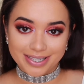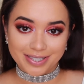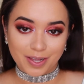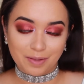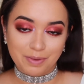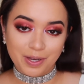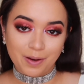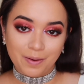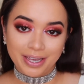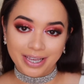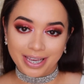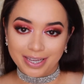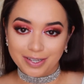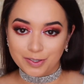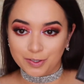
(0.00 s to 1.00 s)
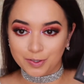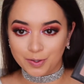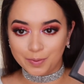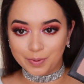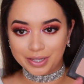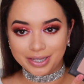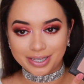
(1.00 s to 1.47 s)
So I'll be going
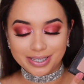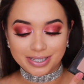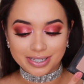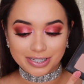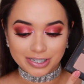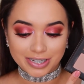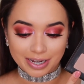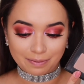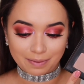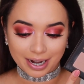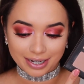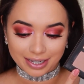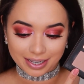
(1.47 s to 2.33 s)
into this shade right